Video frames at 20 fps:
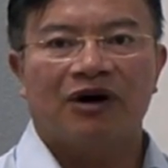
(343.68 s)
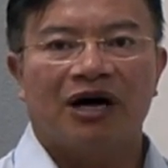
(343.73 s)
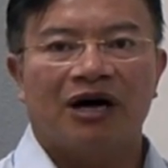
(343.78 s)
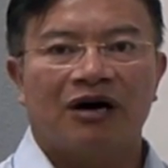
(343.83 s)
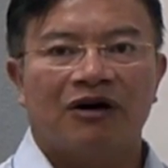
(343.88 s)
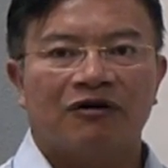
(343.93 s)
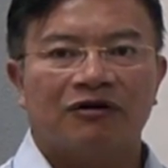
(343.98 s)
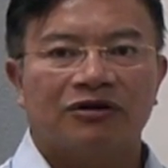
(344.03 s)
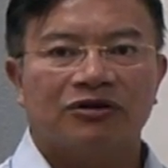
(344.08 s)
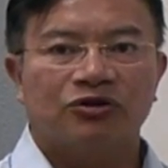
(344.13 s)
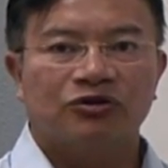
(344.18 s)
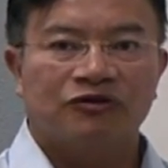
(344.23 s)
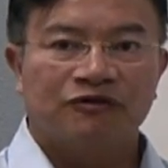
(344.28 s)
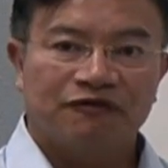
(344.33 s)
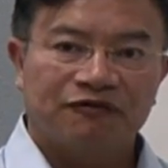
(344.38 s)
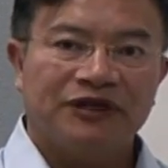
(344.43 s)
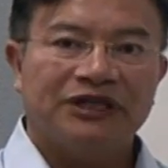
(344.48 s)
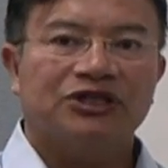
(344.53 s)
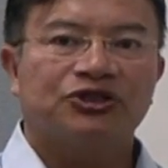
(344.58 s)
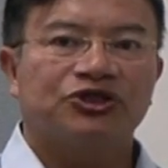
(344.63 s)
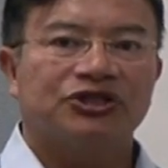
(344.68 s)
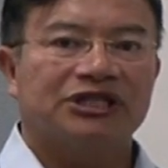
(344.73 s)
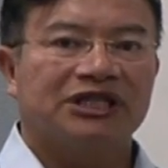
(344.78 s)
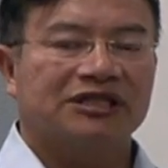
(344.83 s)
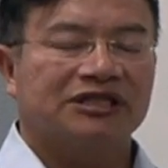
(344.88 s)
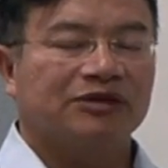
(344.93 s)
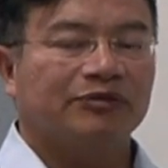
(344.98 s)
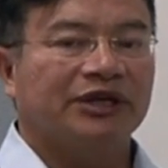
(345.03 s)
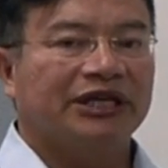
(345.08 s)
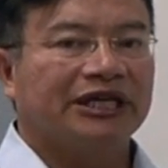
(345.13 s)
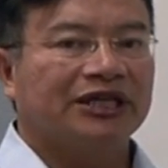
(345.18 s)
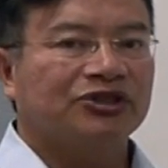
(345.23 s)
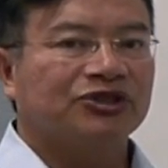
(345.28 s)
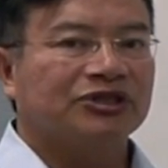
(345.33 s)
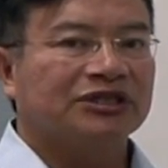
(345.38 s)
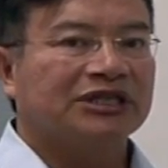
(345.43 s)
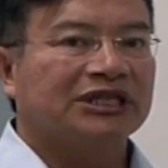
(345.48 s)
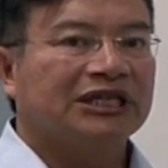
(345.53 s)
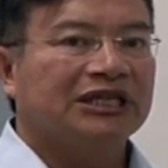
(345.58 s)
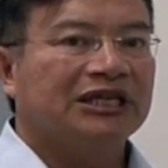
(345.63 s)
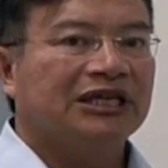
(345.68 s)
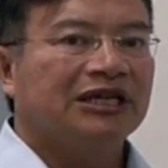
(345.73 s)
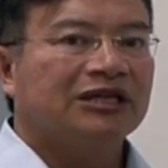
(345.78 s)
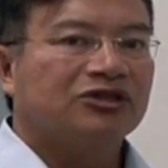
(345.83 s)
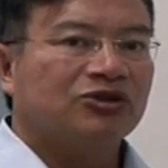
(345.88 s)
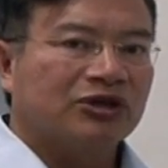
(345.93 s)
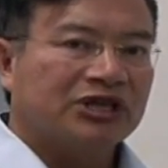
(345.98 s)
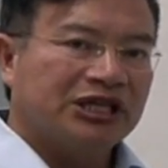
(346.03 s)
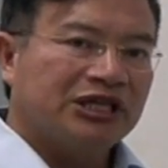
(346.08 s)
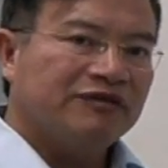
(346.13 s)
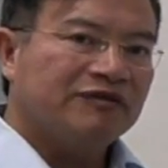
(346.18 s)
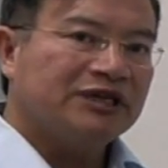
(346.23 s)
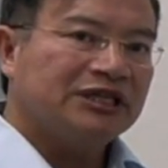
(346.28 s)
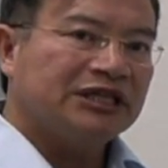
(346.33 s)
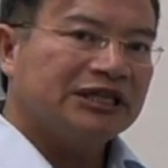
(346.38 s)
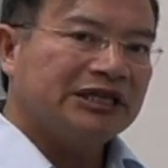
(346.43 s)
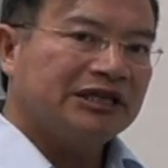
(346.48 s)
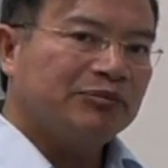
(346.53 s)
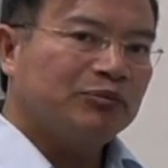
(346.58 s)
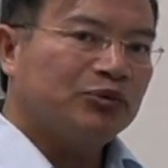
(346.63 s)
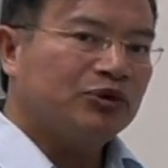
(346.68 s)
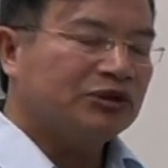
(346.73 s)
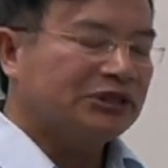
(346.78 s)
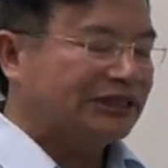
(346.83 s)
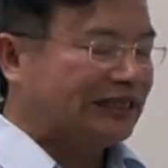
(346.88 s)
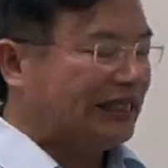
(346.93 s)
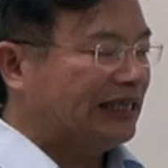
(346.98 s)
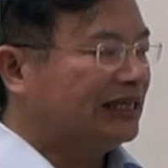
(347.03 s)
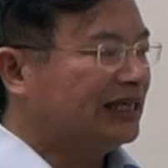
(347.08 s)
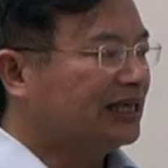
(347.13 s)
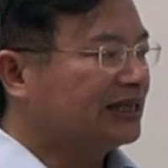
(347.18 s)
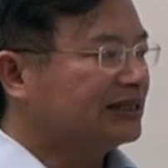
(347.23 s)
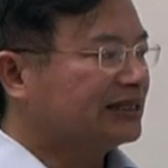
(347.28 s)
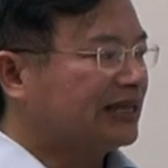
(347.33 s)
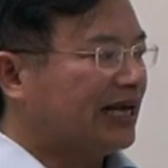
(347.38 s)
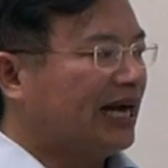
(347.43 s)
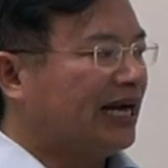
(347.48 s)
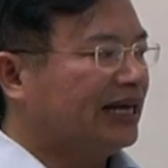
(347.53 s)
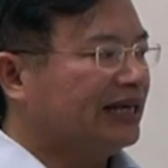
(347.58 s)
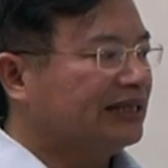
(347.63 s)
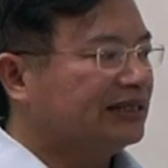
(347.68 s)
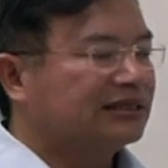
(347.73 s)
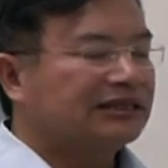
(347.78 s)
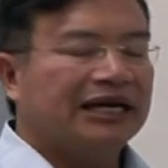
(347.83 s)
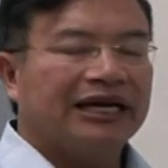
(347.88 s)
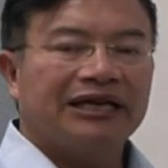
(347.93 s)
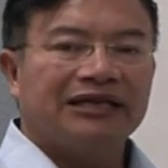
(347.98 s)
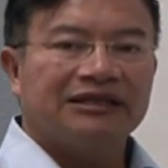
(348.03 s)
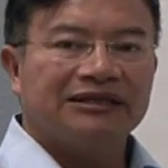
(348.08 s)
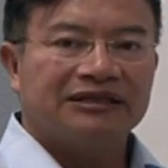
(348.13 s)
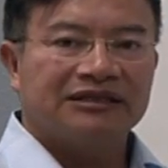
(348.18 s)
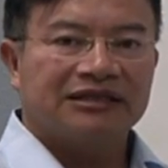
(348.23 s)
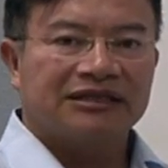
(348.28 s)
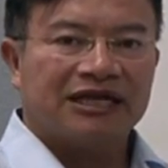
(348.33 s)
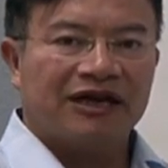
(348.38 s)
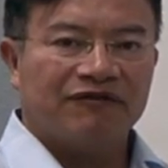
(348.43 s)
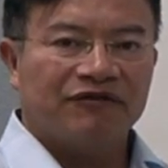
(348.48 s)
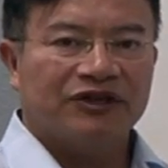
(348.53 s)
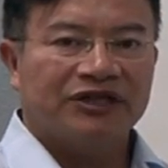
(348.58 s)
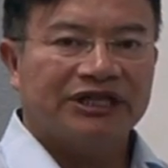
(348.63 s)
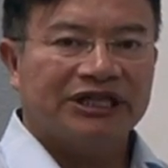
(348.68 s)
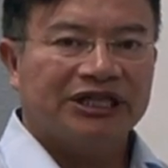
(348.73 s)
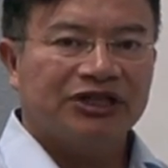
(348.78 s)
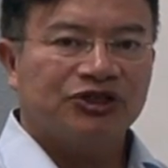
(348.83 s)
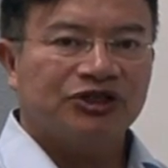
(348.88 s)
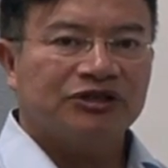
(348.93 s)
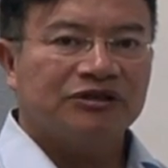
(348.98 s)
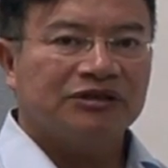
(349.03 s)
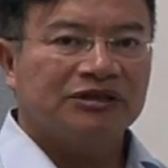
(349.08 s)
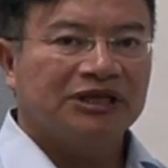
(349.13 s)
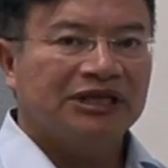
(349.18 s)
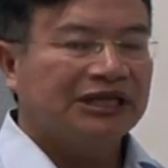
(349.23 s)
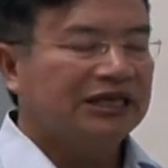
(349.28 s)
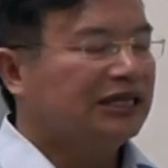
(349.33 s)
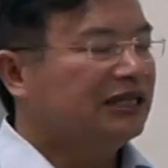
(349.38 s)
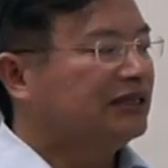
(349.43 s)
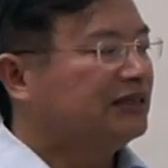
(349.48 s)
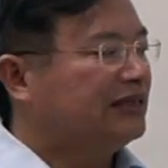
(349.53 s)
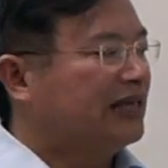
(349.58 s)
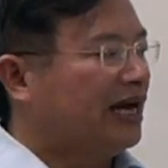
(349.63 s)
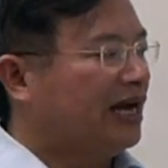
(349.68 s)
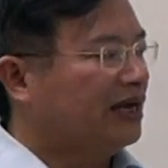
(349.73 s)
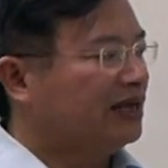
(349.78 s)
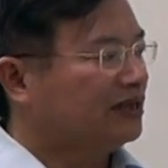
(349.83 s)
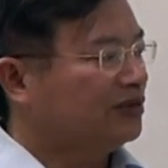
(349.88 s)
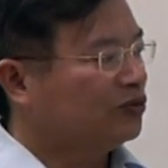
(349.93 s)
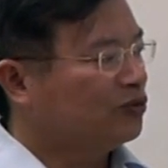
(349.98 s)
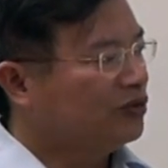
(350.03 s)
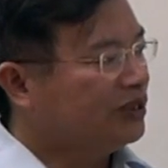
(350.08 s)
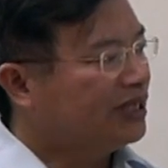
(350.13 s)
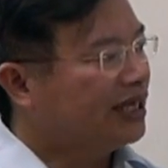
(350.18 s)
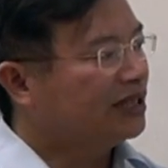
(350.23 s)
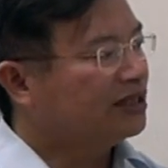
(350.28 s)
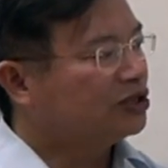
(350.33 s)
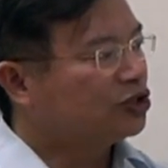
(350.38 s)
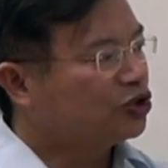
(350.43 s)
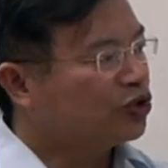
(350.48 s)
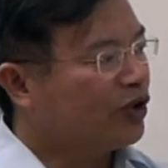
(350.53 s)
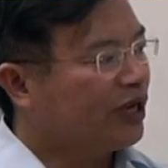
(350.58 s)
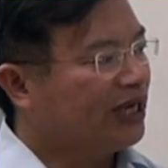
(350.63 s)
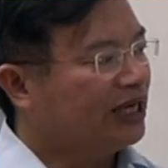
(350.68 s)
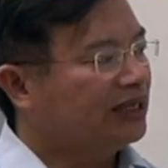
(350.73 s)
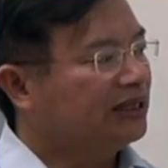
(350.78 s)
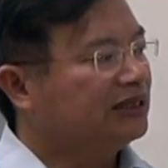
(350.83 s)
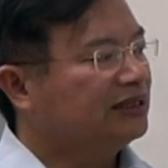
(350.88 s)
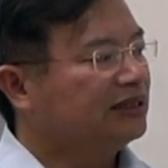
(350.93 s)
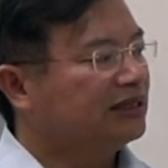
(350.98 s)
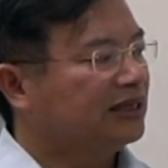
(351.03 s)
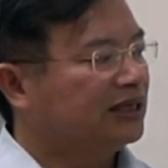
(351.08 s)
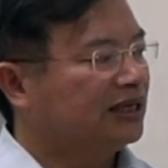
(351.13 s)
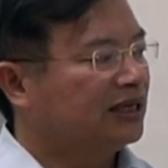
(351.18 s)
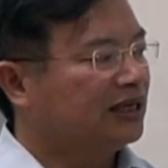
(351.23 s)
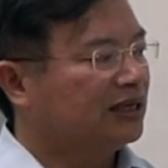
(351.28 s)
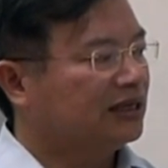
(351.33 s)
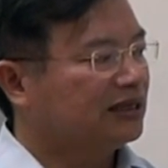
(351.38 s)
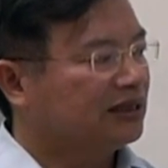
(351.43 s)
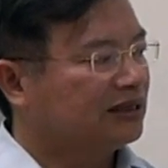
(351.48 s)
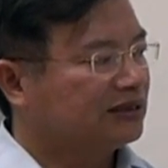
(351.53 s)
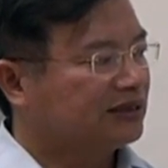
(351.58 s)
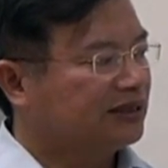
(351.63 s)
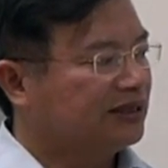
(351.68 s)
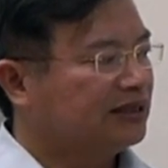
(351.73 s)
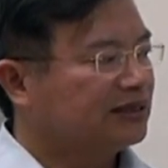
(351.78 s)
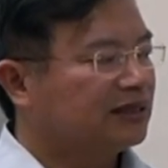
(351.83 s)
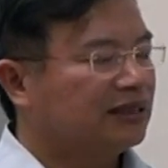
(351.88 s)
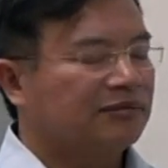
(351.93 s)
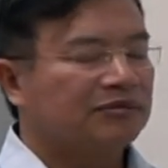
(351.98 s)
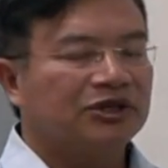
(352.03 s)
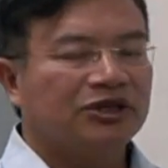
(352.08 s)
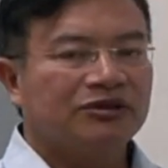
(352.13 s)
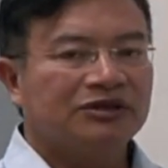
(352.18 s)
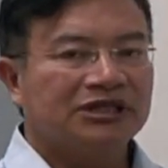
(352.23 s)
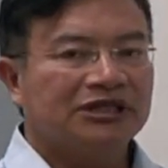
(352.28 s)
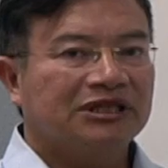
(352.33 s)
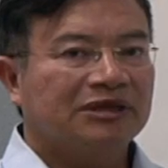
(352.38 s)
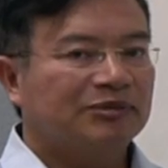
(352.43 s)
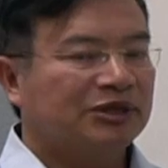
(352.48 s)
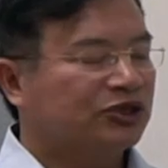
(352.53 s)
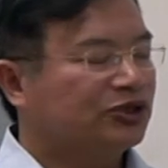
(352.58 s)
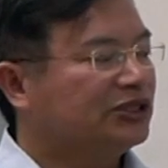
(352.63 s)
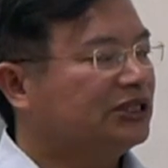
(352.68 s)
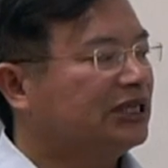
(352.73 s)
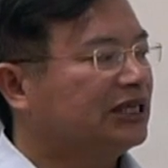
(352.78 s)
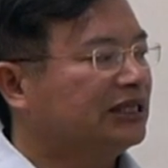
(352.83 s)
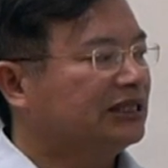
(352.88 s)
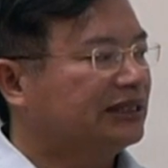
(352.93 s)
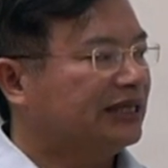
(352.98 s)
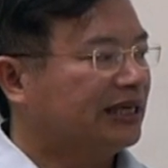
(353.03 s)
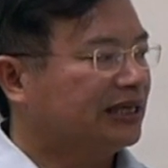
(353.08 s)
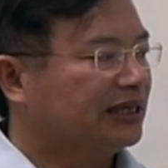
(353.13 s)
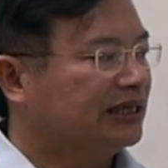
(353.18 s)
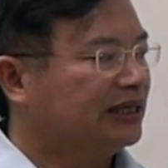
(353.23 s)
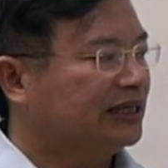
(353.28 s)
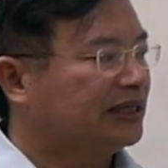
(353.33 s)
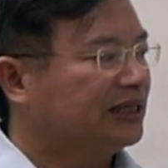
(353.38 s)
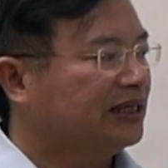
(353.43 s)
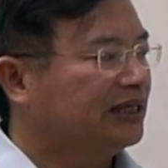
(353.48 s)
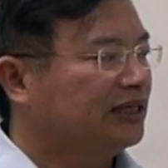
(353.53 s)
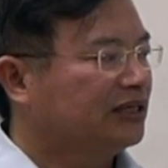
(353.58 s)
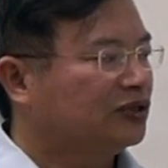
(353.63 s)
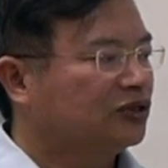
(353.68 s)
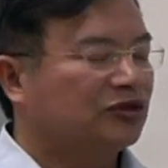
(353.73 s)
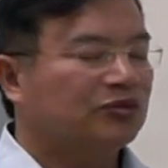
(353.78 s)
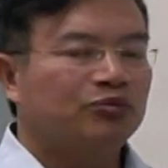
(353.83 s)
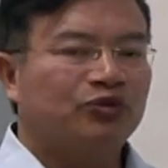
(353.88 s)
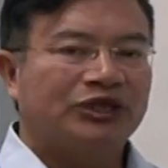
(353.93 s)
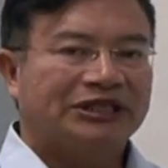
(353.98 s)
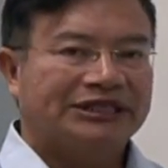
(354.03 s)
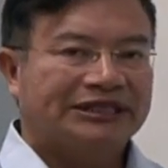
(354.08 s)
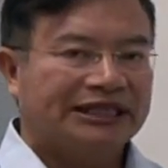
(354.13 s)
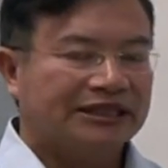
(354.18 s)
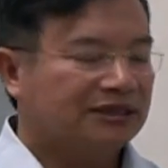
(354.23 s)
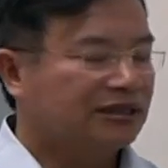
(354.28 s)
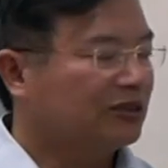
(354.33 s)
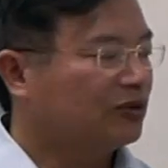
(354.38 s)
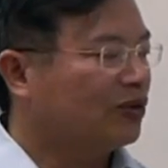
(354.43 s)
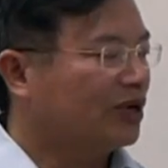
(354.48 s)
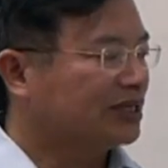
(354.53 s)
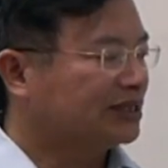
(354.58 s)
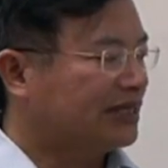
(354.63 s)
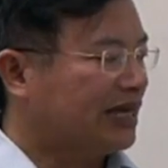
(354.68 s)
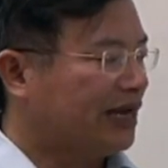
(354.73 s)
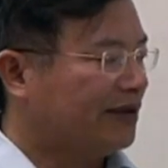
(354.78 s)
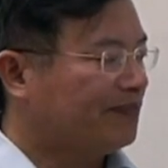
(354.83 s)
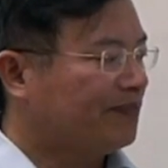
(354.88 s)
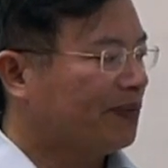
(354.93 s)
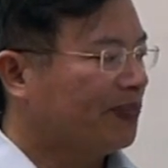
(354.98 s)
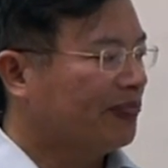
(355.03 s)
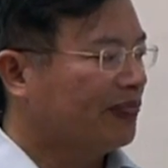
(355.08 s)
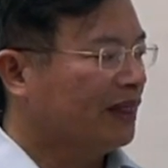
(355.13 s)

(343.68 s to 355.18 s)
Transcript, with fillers: uh, to finish the simulation so given the input data size and the configuration, that we can train the system using the machine learning technique to predict the run time.